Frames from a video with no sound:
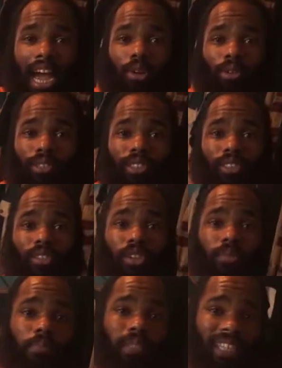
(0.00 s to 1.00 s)
hours or
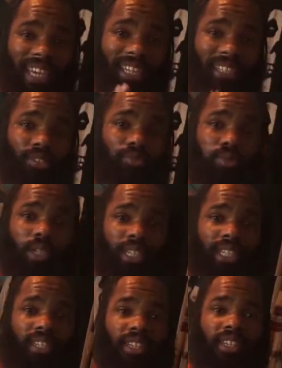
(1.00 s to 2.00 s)
so. But that is
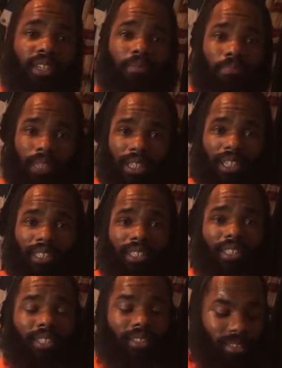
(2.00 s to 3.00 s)
really good
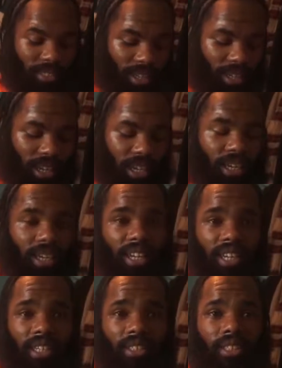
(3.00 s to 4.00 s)
because
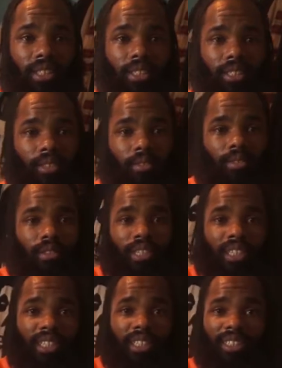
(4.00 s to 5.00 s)
it's
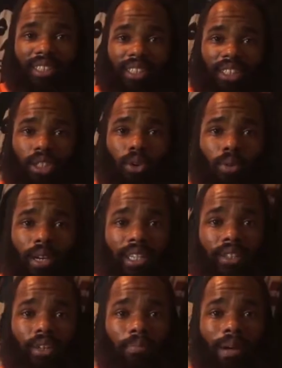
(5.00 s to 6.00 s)

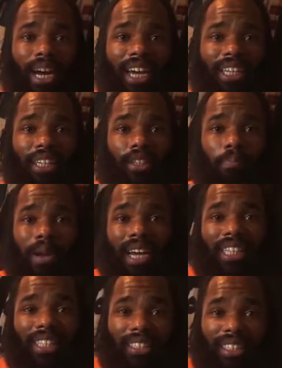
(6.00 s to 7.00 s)
showing your body
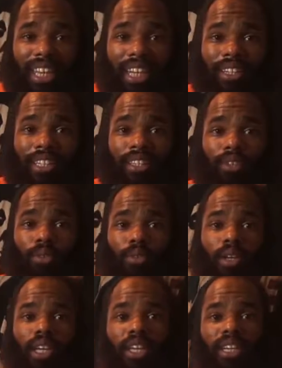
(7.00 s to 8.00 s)
is telling
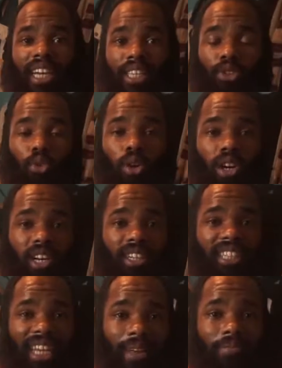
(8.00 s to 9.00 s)
you that you are
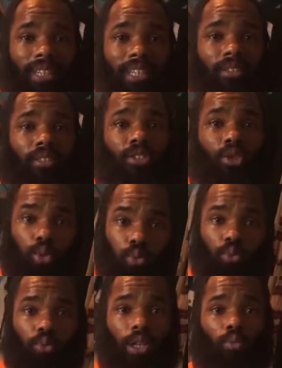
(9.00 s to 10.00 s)
adapting to
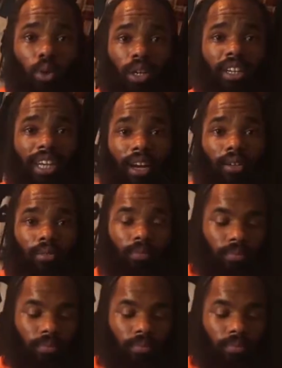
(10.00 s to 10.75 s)
the workout.